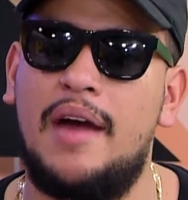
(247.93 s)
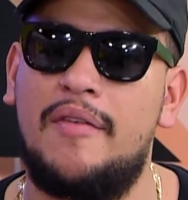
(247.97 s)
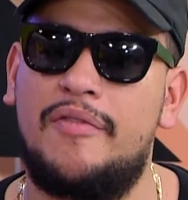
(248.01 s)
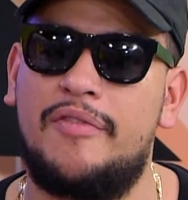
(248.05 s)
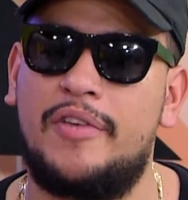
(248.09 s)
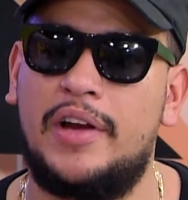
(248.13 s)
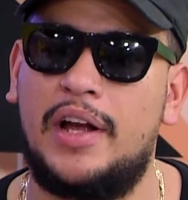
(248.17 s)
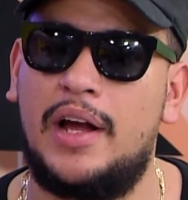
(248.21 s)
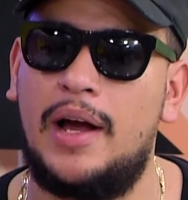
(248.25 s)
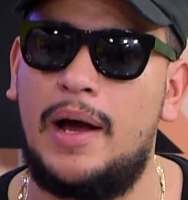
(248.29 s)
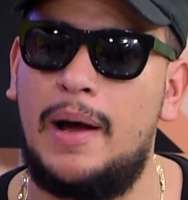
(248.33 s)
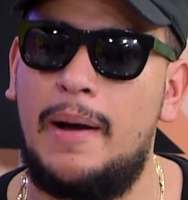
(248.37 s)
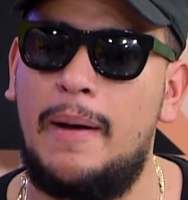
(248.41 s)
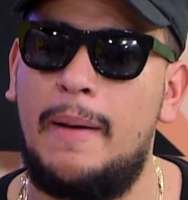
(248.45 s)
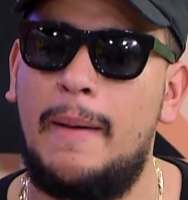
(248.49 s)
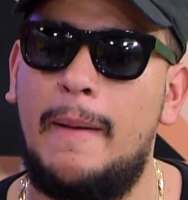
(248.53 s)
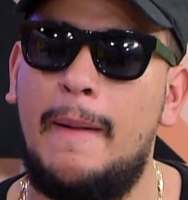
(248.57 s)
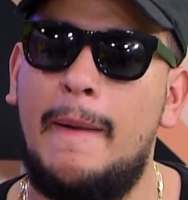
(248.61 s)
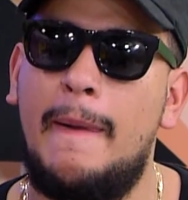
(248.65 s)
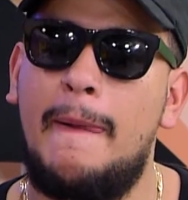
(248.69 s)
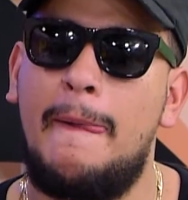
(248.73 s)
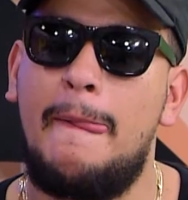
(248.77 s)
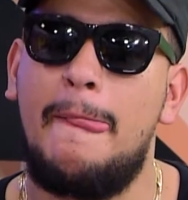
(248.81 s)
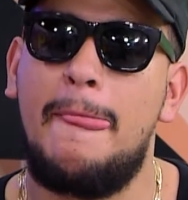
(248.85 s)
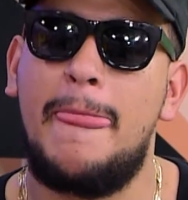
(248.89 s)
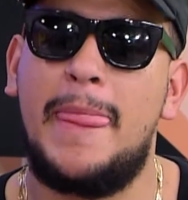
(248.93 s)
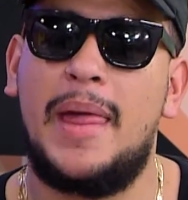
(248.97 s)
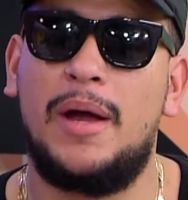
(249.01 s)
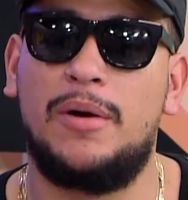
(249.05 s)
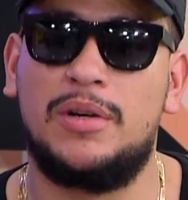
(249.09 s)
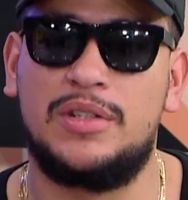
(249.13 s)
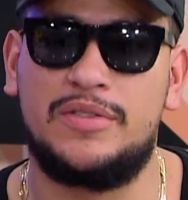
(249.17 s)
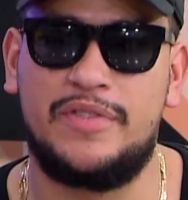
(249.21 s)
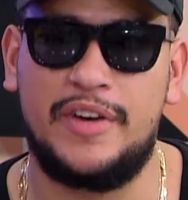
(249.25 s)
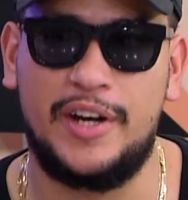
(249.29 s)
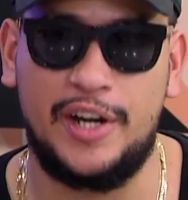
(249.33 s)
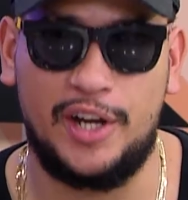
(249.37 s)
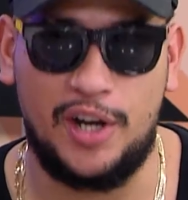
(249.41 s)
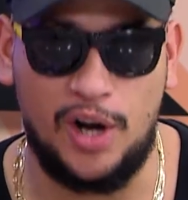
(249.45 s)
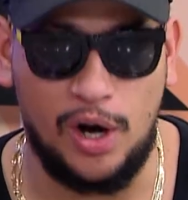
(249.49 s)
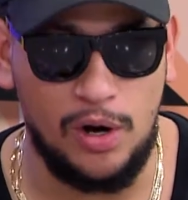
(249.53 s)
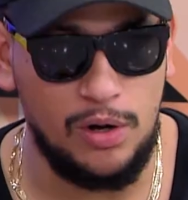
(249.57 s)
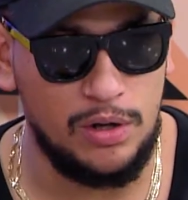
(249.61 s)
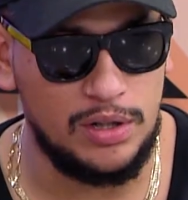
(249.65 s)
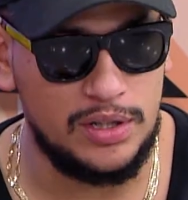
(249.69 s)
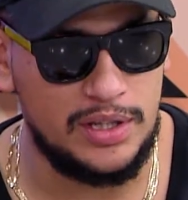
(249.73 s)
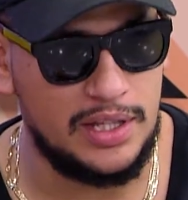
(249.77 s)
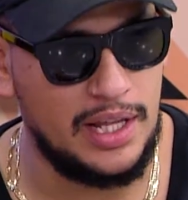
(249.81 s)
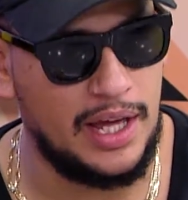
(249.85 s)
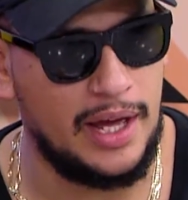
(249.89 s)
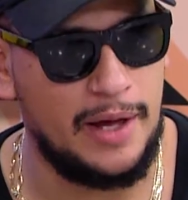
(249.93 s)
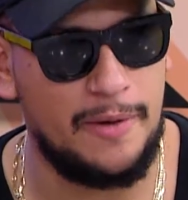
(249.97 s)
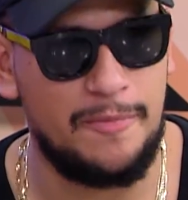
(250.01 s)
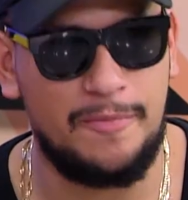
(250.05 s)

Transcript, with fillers: Africa. Wow. It was very cold and there.